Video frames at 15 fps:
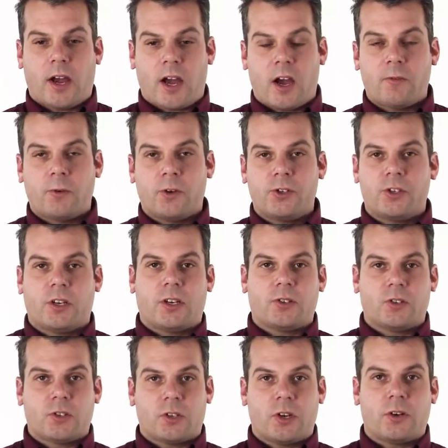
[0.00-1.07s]
average, and
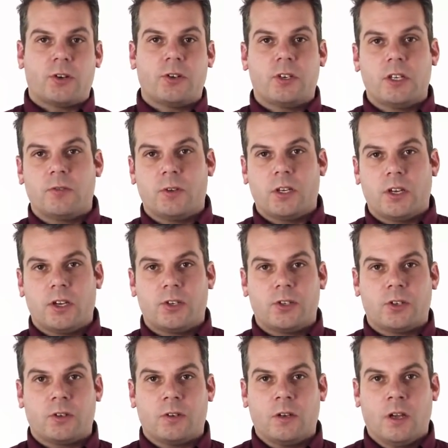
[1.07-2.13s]
standard
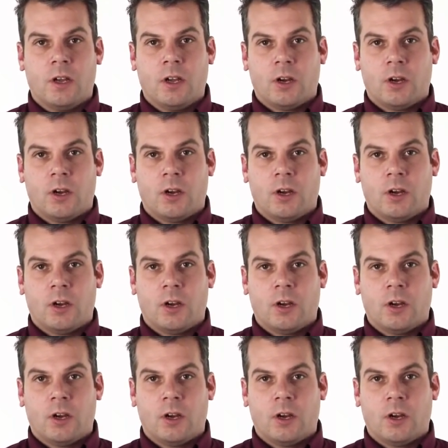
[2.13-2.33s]
deviation